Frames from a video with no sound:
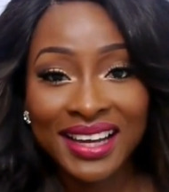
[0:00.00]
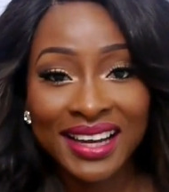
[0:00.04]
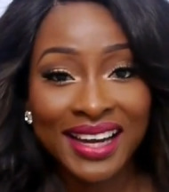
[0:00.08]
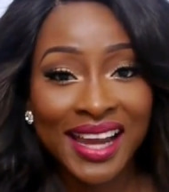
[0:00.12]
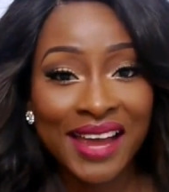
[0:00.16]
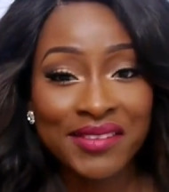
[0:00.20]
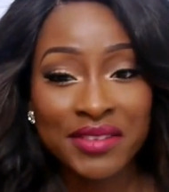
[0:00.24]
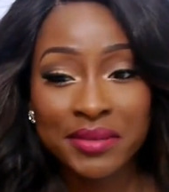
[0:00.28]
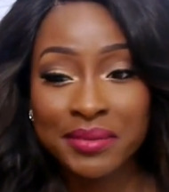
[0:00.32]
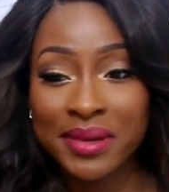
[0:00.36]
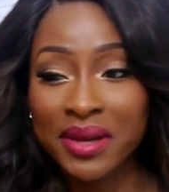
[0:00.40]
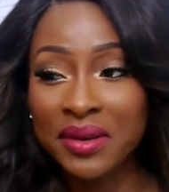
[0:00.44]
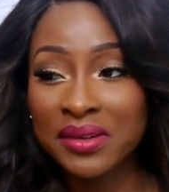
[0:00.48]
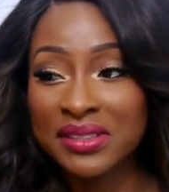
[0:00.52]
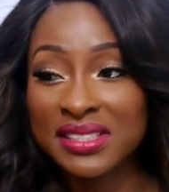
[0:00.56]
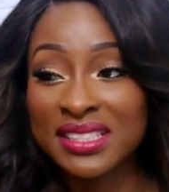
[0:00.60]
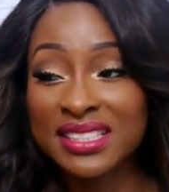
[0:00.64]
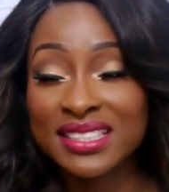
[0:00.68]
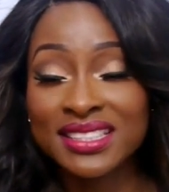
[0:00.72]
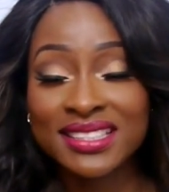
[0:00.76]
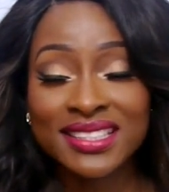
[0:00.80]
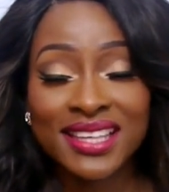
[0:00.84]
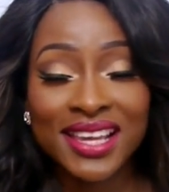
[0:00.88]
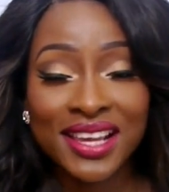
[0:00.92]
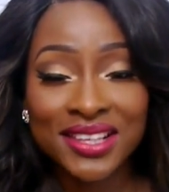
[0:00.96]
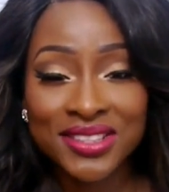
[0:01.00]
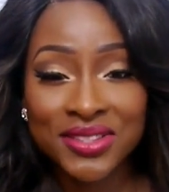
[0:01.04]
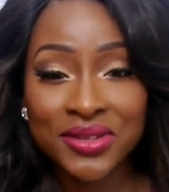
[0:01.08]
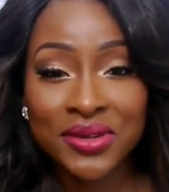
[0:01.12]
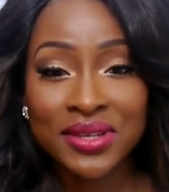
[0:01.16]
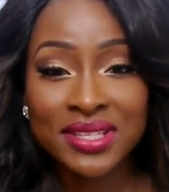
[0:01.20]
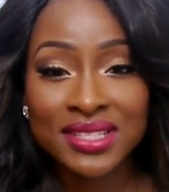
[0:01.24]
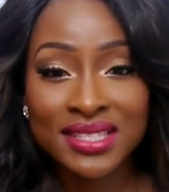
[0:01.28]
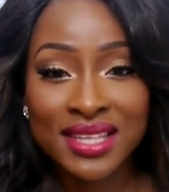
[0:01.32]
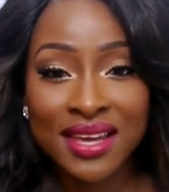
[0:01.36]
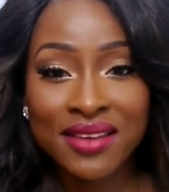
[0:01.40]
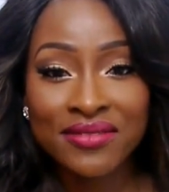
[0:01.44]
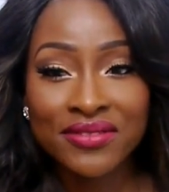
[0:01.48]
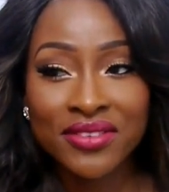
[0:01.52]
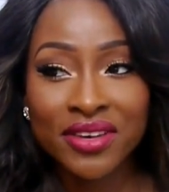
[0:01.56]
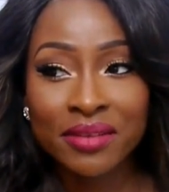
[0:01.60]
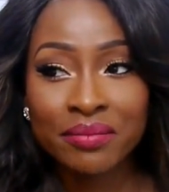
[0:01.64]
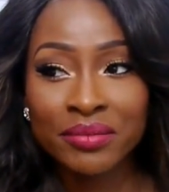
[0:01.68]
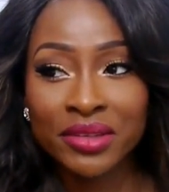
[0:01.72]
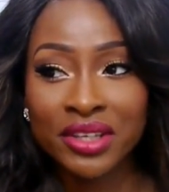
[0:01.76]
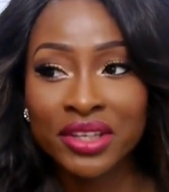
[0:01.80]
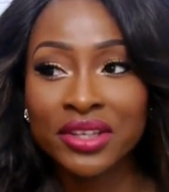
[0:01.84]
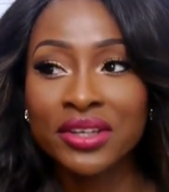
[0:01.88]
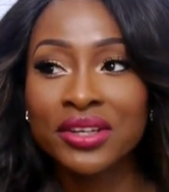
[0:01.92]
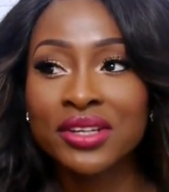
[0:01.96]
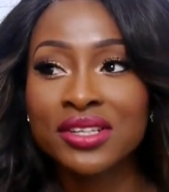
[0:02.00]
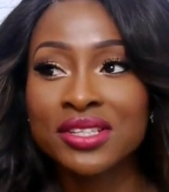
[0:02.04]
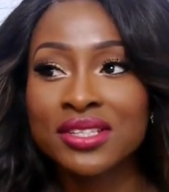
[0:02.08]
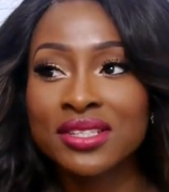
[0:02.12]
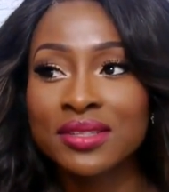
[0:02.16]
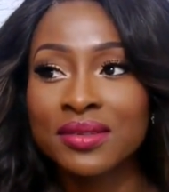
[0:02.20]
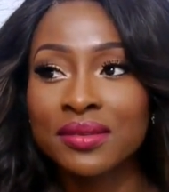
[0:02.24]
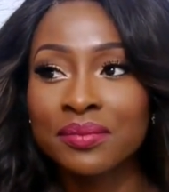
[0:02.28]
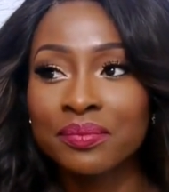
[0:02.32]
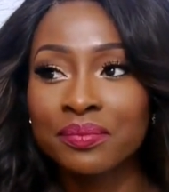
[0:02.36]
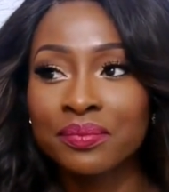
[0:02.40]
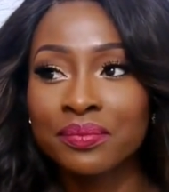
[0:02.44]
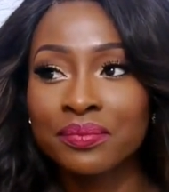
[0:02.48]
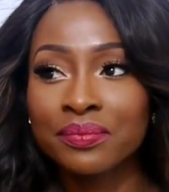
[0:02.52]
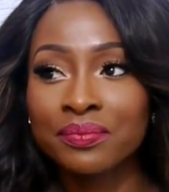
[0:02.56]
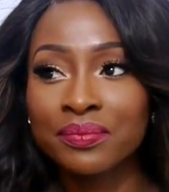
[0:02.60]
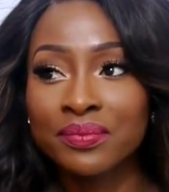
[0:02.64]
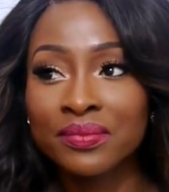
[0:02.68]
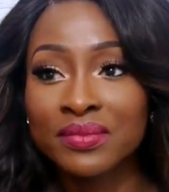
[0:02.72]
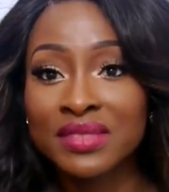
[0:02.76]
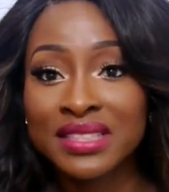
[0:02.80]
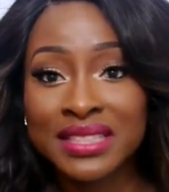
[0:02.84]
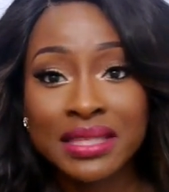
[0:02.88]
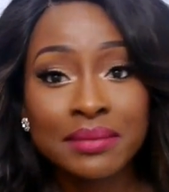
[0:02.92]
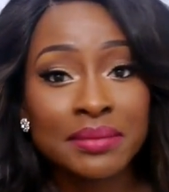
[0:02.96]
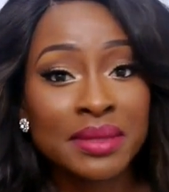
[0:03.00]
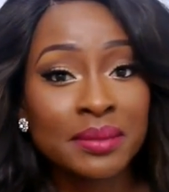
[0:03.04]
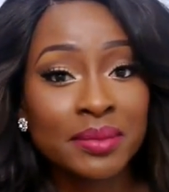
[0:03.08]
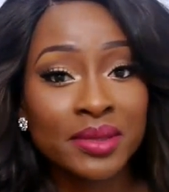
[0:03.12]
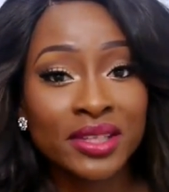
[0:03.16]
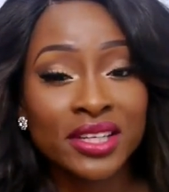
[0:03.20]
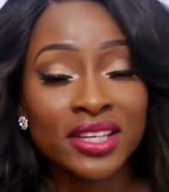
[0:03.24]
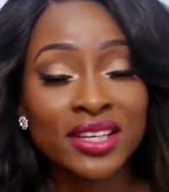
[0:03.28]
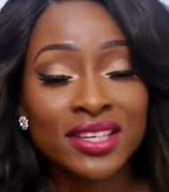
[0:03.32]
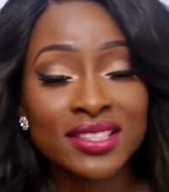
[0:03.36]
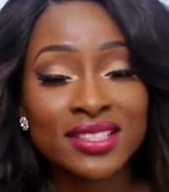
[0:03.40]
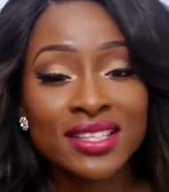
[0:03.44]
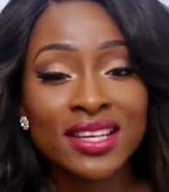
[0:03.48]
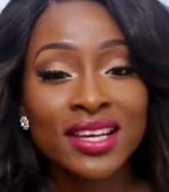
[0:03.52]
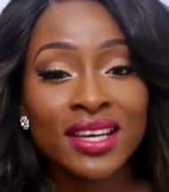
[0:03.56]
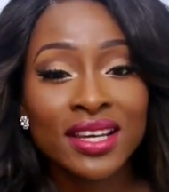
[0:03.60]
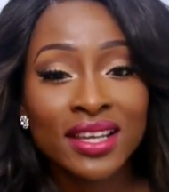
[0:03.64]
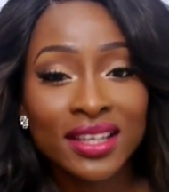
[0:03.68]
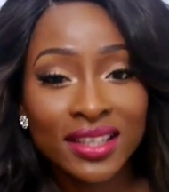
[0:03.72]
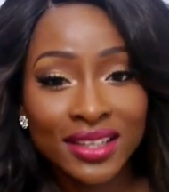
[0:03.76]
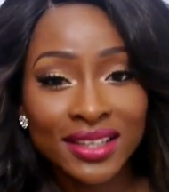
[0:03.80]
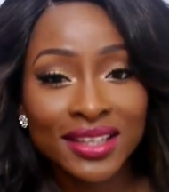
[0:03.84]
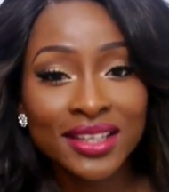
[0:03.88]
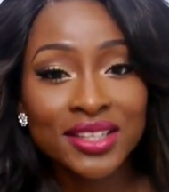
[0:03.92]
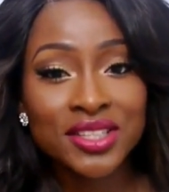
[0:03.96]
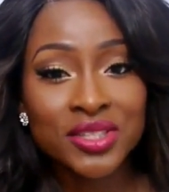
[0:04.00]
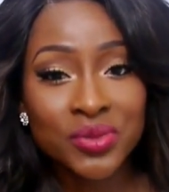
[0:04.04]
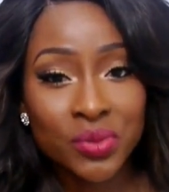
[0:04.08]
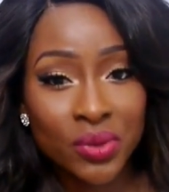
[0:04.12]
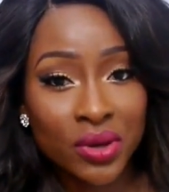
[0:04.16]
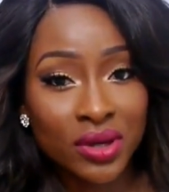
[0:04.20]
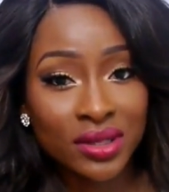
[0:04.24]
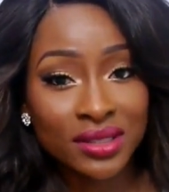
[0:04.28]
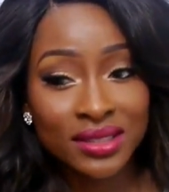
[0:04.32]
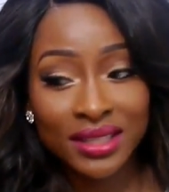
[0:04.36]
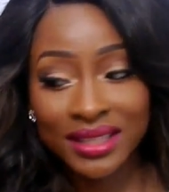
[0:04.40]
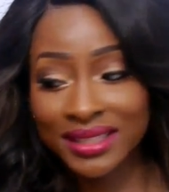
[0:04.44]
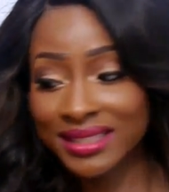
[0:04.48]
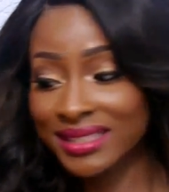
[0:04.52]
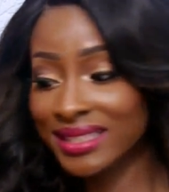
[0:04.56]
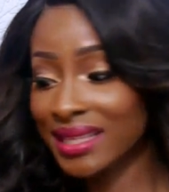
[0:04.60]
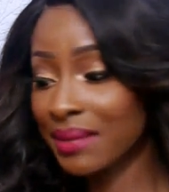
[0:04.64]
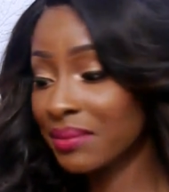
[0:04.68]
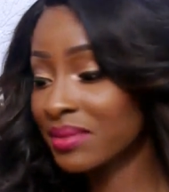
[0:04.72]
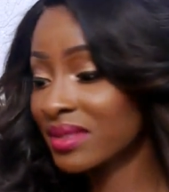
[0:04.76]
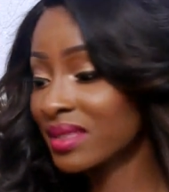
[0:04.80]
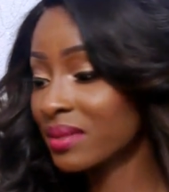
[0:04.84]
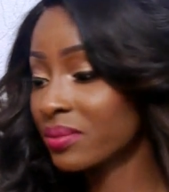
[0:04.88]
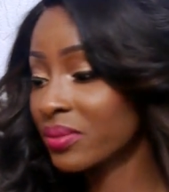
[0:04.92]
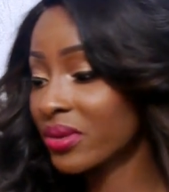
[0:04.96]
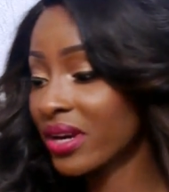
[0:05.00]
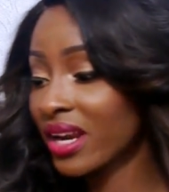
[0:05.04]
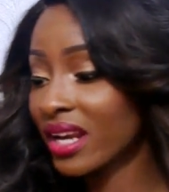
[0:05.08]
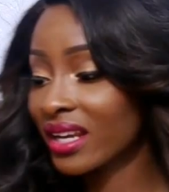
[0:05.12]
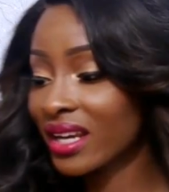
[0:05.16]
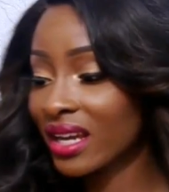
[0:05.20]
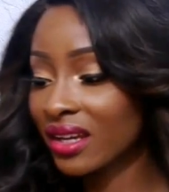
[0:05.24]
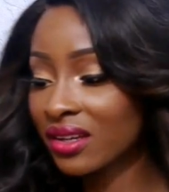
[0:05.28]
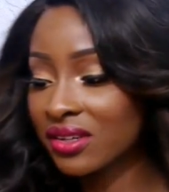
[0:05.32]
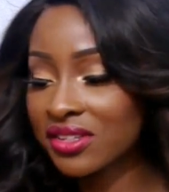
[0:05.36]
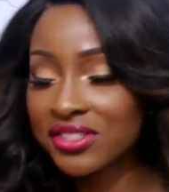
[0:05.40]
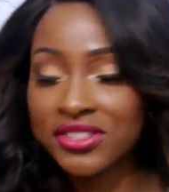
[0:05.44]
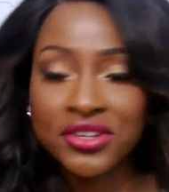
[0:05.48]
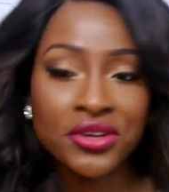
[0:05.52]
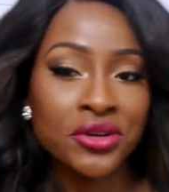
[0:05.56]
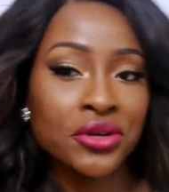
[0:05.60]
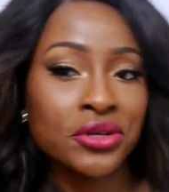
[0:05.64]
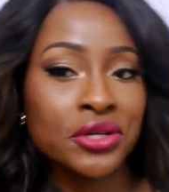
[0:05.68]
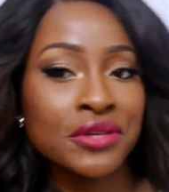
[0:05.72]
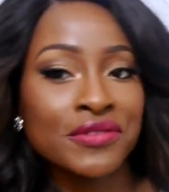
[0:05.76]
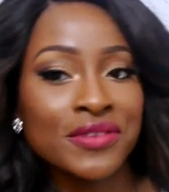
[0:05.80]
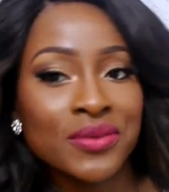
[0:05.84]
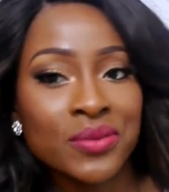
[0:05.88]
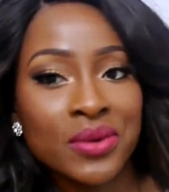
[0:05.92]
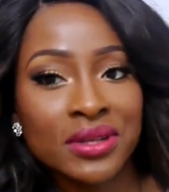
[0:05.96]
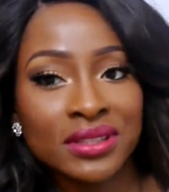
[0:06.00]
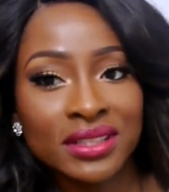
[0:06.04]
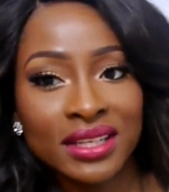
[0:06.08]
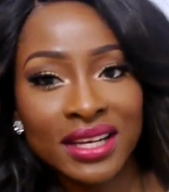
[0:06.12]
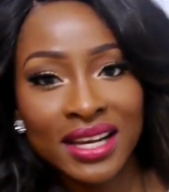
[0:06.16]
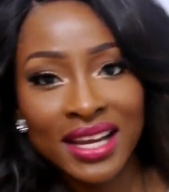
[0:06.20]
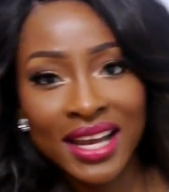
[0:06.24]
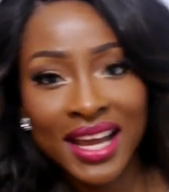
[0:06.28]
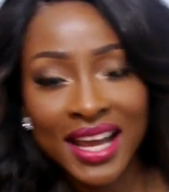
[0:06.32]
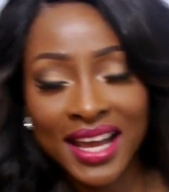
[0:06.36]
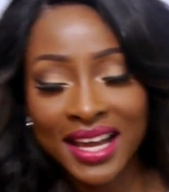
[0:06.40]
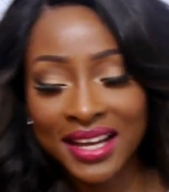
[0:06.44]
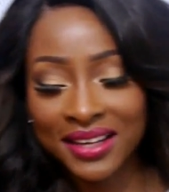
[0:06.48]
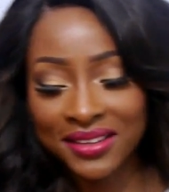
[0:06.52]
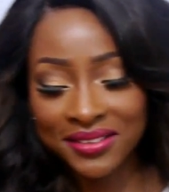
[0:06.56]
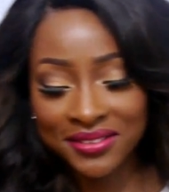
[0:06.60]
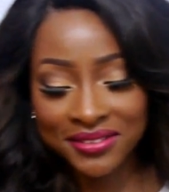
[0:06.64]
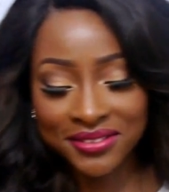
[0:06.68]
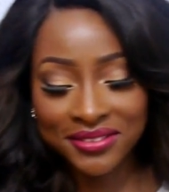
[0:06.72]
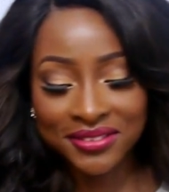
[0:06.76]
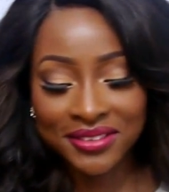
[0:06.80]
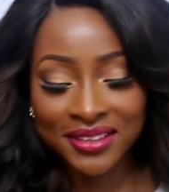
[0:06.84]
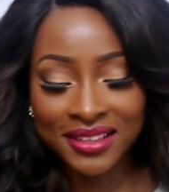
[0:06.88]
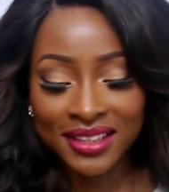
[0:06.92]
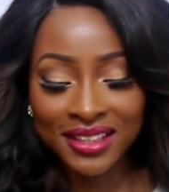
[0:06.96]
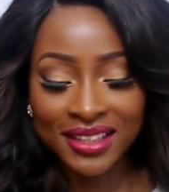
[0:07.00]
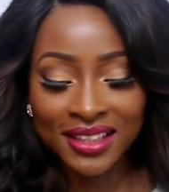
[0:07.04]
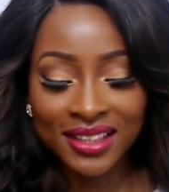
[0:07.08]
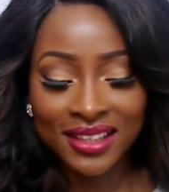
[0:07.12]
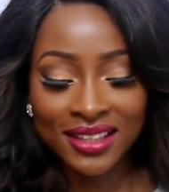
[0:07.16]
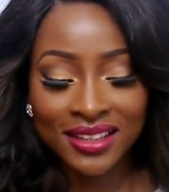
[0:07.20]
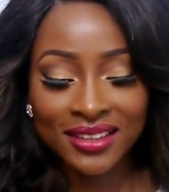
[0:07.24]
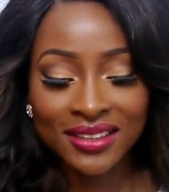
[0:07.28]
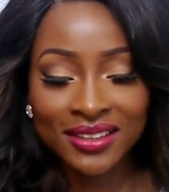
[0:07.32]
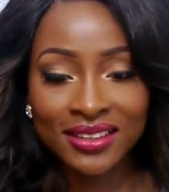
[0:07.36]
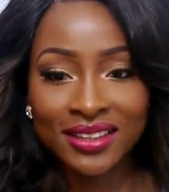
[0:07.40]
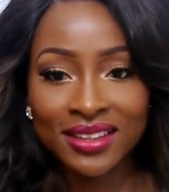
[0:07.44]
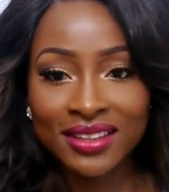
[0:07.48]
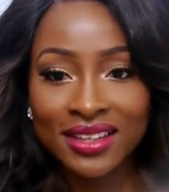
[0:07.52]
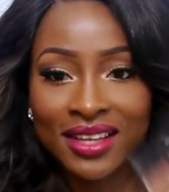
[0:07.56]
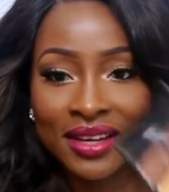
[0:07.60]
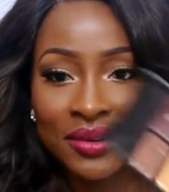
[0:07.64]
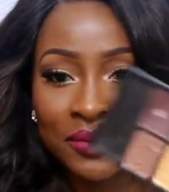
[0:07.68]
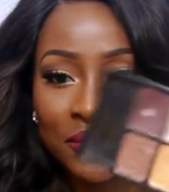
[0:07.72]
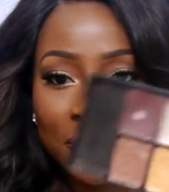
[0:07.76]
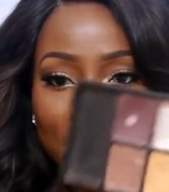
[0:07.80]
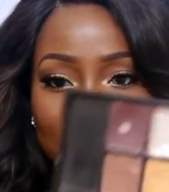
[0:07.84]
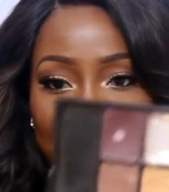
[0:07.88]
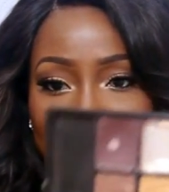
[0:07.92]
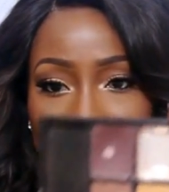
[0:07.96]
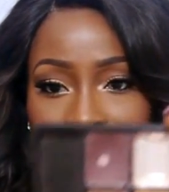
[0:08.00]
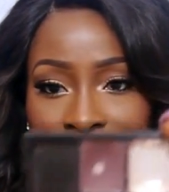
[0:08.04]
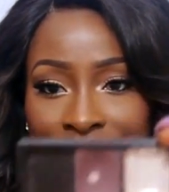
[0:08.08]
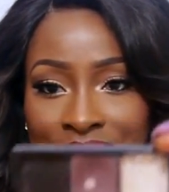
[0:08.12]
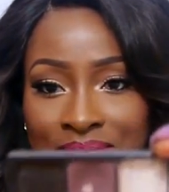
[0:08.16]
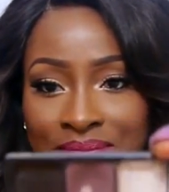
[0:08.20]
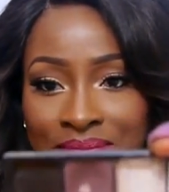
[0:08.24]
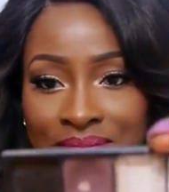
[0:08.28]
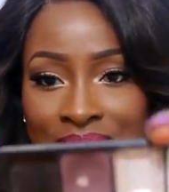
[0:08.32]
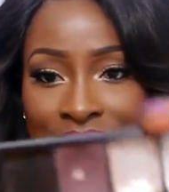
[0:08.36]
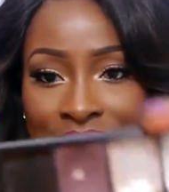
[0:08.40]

I have about six or seven because, simply because each one seems to break, I can show you another one that I have, look at that one,